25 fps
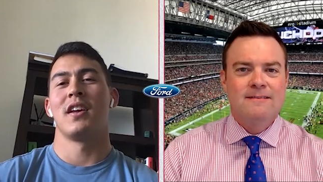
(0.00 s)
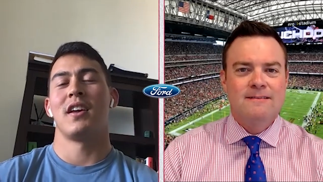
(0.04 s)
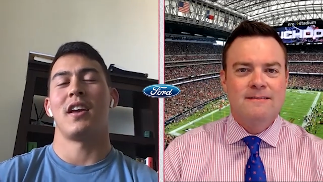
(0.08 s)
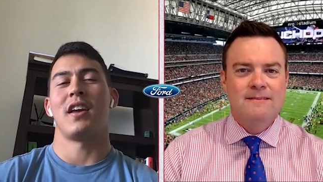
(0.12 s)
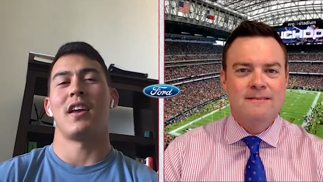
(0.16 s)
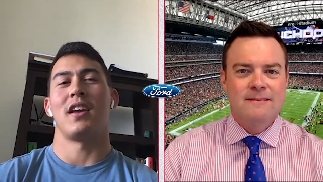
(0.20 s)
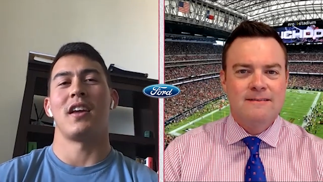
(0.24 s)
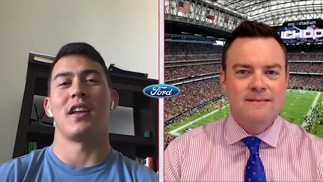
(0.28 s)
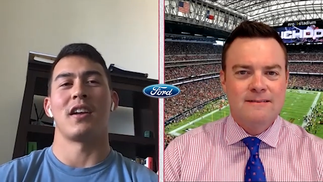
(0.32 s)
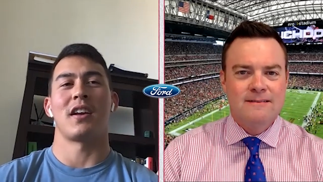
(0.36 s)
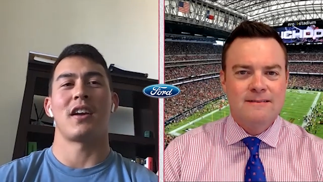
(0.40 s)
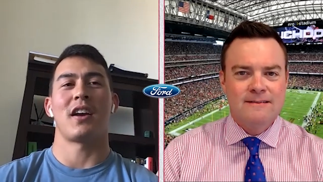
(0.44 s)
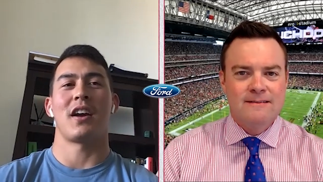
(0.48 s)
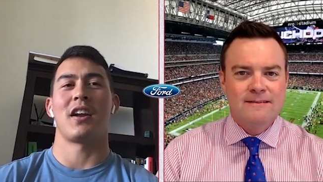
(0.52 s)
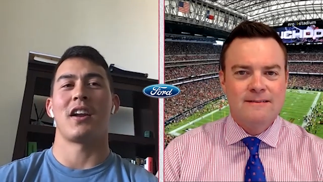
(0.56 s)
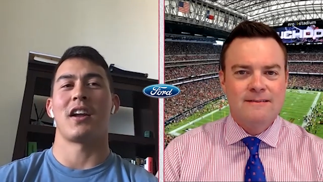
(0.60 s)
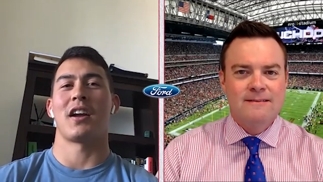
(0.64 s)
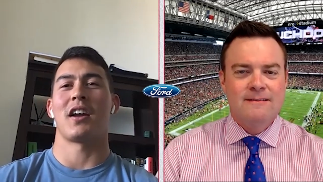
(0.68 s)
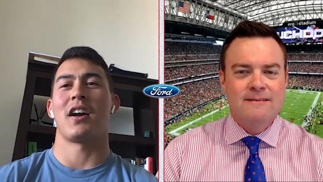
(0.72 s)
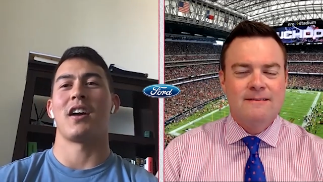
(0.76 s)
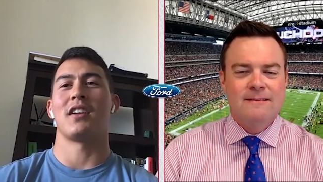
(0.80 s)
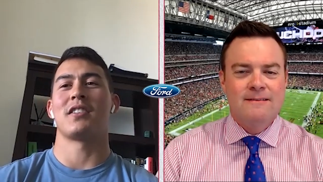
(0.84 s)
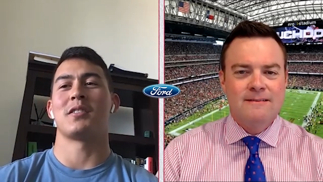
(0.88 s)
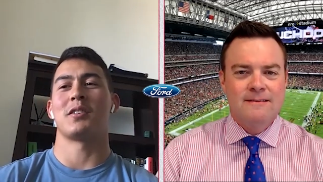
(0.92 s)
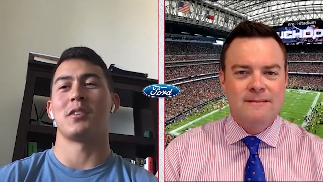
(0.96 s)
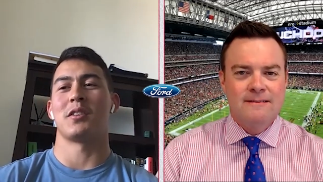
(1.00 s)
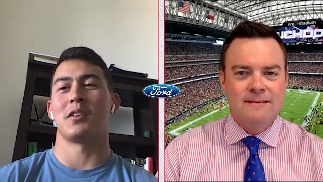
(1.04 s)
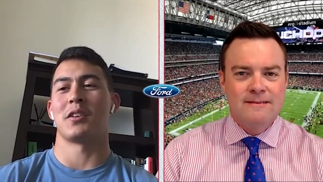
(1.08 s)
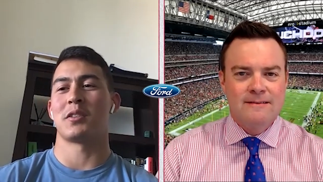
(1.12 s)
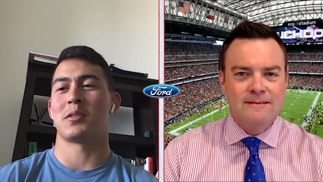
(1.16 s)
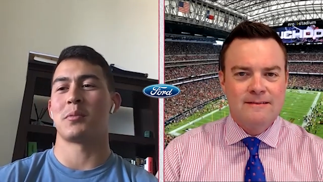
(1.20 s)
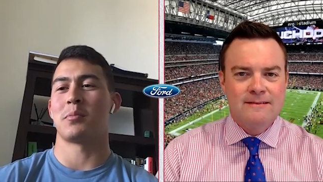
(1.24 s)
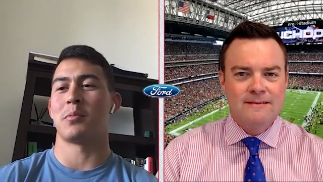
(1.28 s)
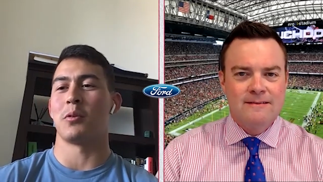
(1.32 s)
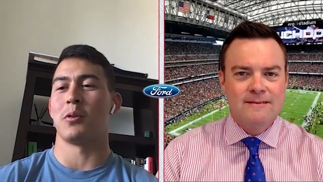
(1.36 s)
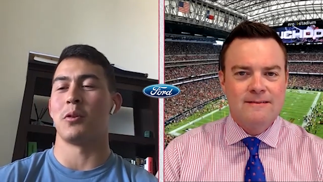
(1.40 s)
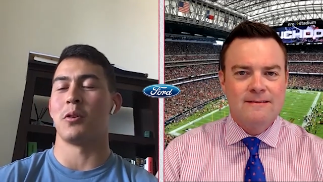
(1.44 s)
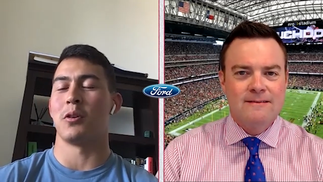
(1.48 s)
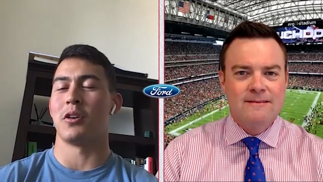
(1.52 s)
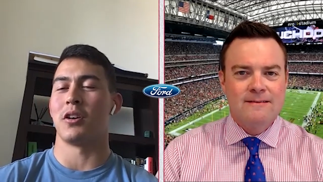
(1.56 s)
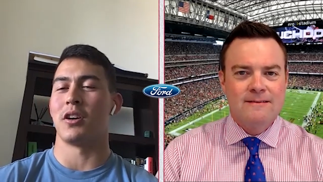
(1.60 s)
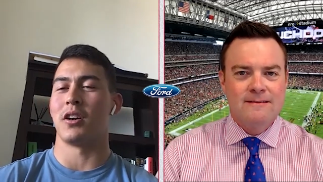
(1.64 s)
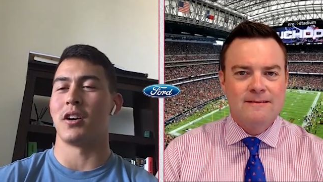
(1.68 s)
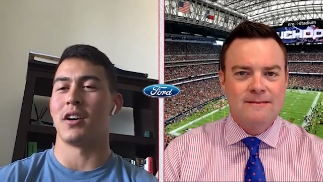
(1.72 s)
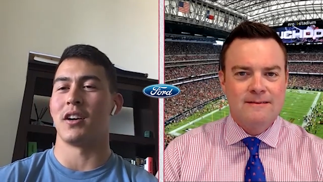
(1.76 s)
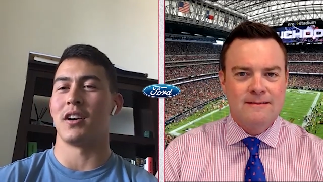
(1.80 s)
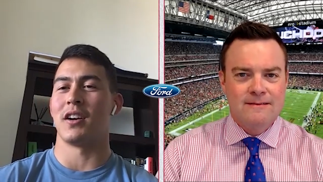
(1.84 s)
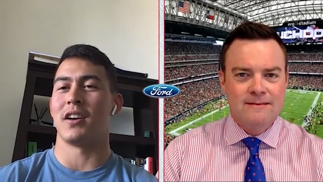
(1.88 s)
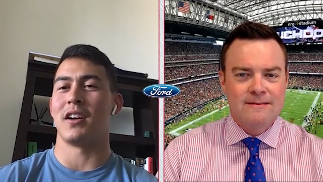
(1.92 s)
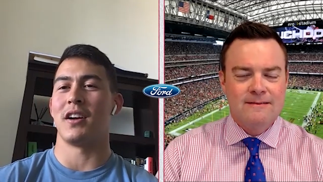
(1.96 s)
Speaker 1: and kind of got to
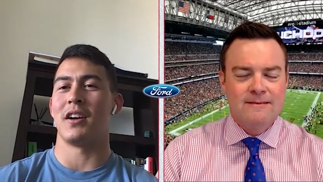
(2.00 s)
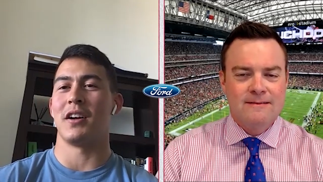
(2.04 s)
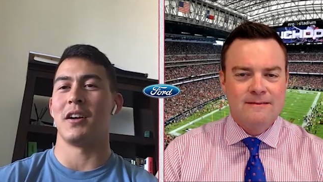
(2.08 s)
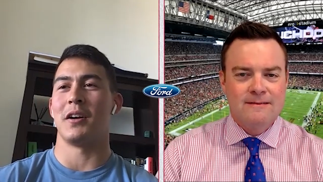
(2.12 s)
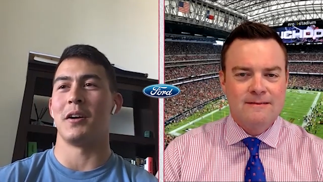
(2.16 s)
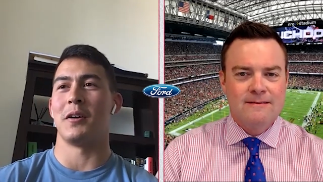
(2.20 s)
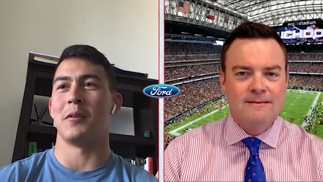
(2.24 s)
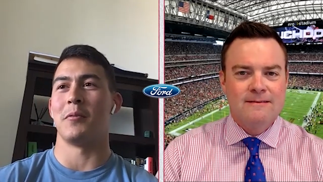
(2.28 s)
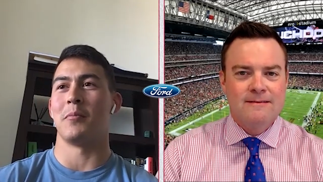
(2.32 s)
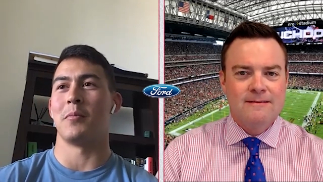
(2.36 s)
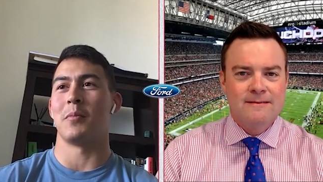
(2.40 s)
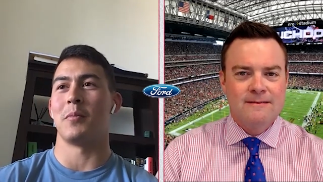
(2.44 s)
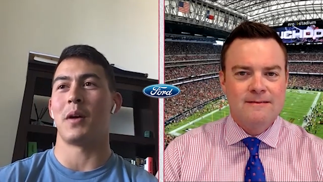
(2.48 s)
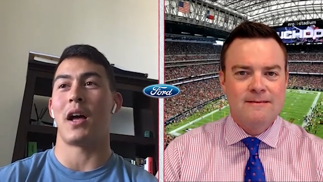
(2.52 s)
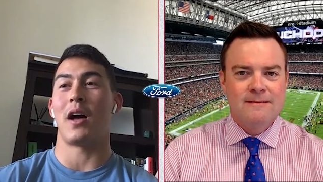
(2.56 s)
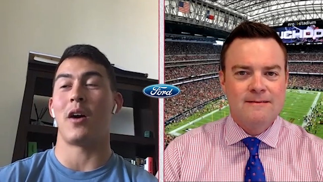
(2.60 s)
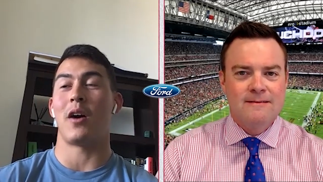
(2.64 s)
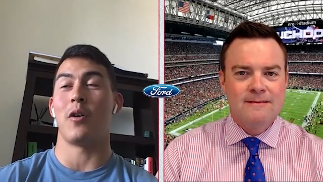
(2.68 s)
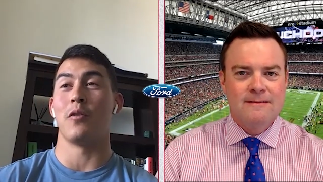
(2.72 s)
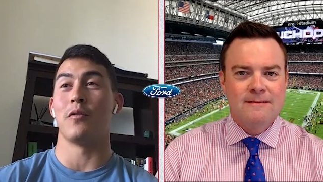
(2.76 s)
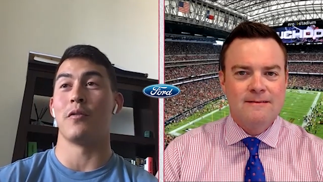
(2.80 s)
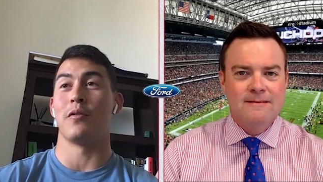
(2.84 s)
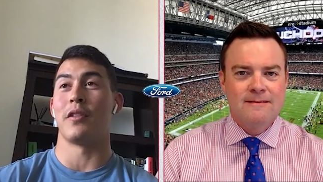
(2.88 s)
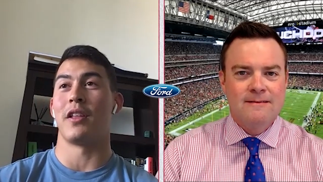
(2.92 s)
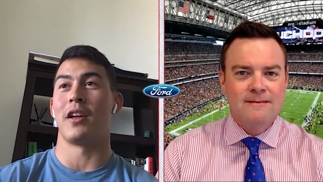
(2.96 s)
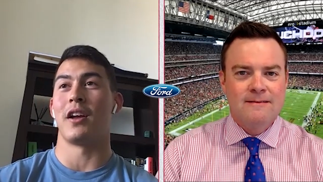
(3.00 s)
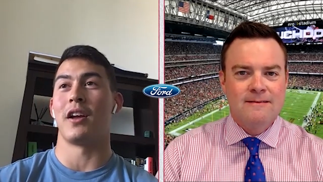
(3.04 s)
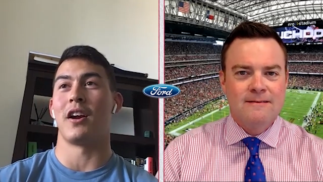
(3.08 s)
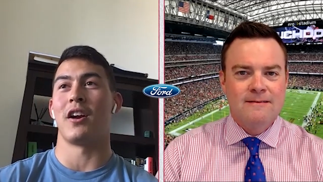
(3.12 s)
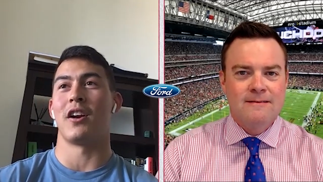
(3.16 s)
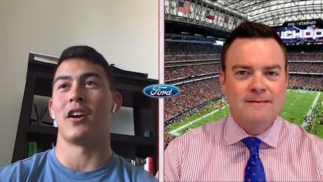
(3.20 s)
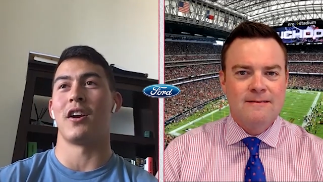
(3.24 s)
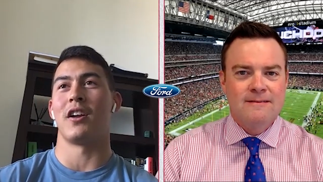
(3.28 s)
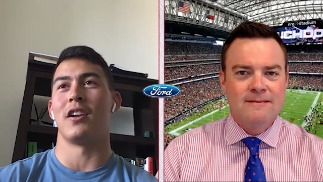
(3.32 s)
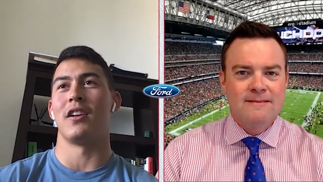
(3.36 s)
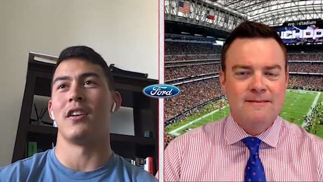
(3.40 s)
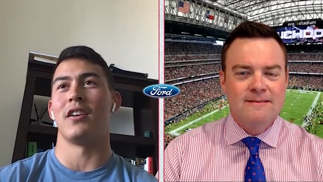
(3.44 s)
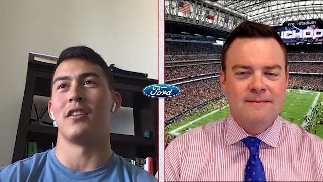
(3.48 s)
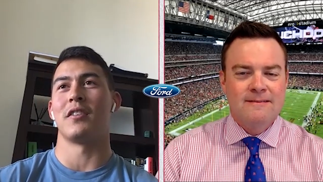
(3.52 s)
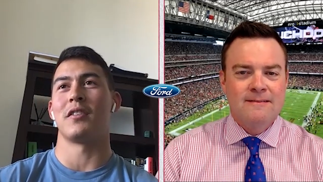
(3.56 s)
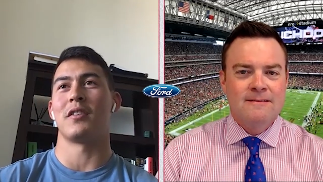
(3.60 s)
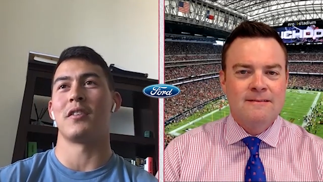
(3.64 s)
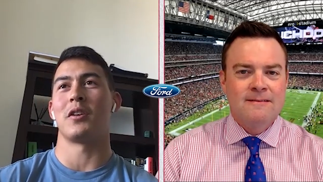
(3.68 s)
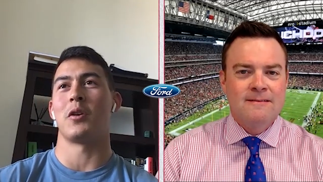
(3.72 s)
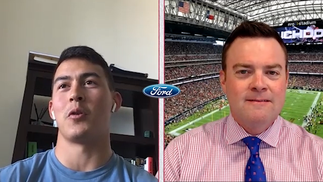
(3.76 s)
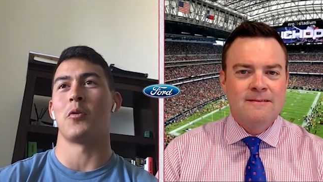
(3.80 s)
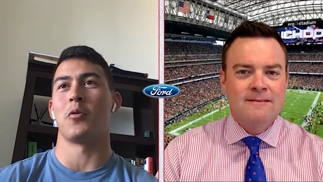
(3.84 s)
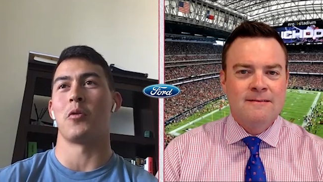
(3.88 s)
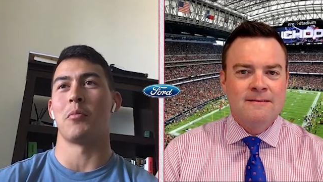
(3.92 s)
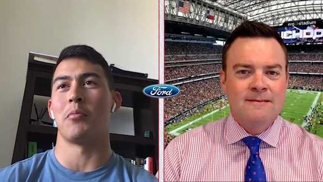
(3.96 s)
explore over there. And,
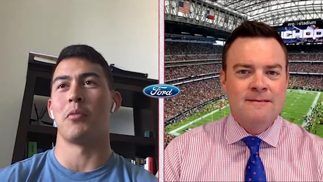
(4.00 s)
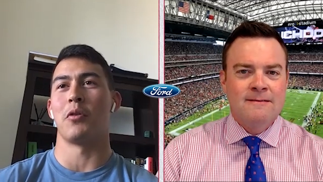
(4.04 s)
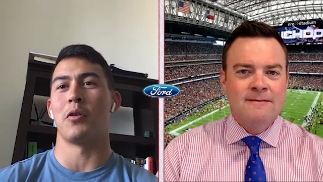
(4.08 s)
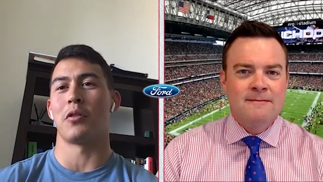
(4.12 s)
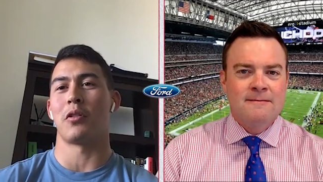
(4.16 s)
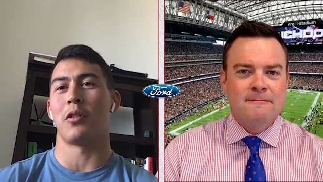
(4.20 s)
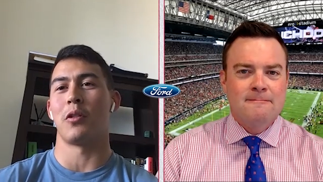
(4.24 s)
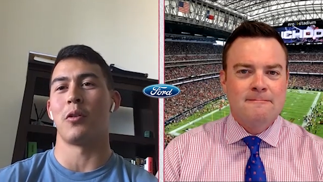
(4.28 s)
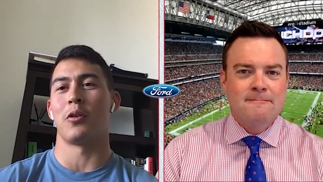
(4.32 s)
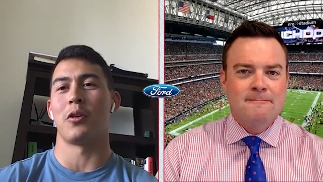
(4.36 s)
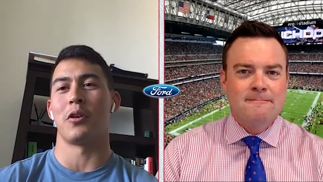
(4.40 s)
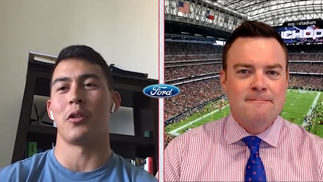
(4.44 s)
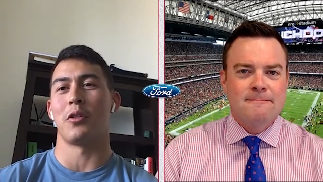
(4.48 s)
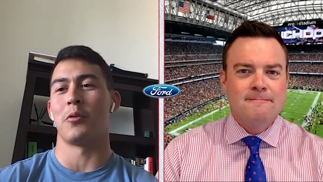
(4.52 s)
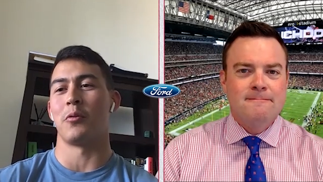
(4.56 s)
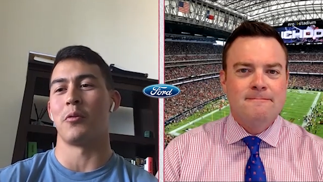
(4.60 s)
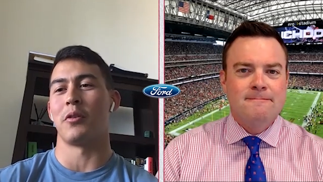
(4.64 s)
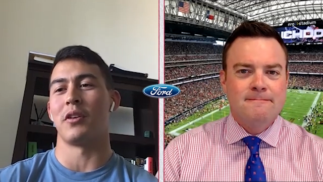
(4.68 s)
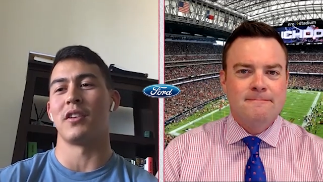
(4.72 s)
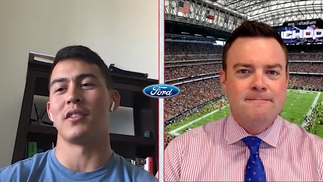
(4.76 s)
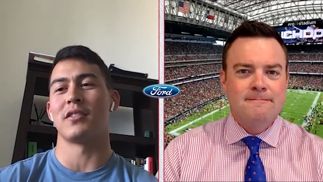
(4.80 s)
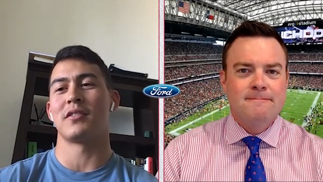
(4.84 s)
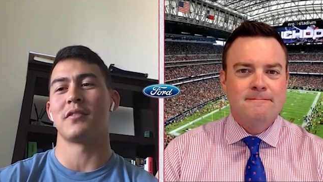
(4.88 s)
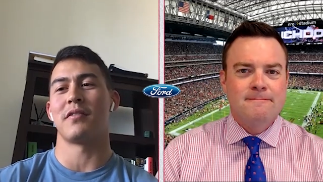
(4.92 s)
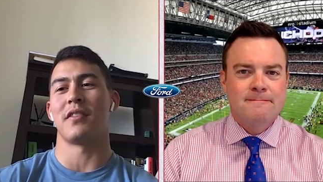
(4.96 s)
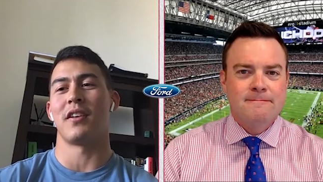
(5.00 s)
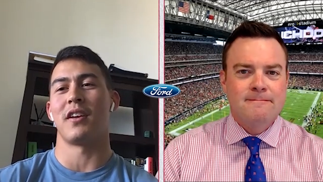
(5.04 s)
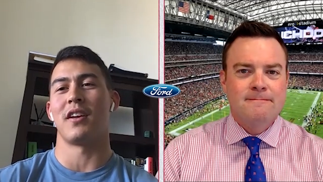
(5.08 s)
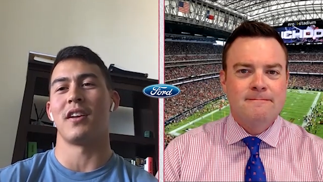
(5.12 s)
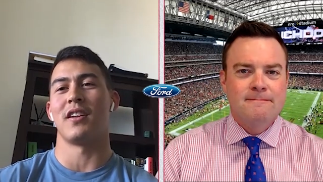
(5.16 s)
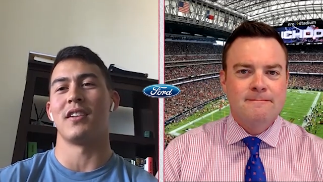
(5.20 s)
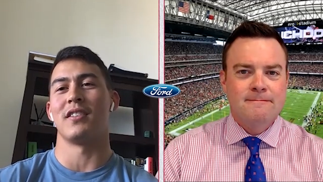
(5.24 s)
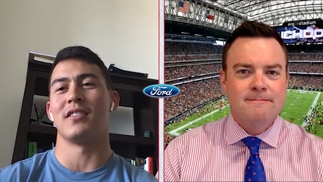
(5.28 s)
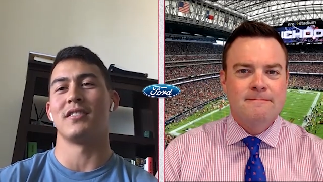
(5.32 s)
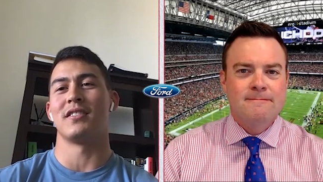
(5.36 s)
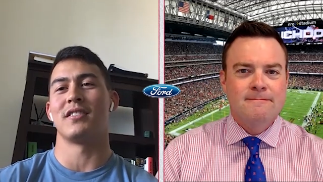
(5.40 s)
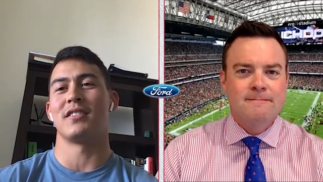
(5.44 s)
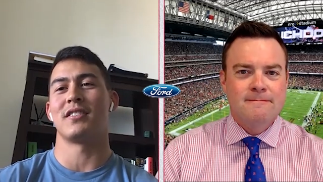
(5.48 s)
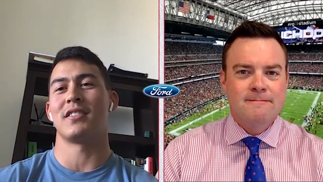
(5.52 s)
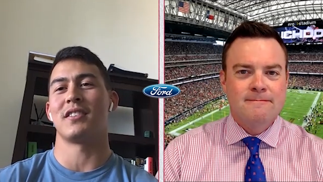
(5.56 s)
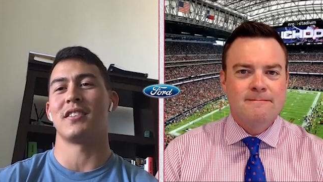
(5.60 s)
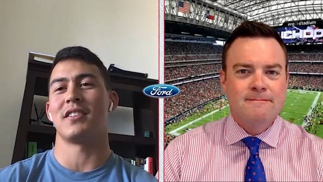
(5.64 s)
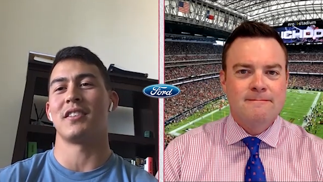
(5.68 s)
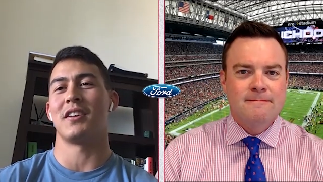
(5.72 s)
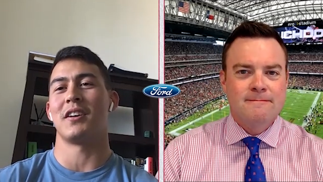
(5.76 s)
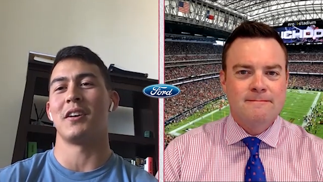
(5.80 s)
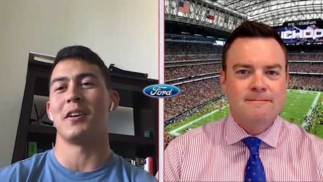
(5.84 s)
you know, we're both Lord of the Rings fans.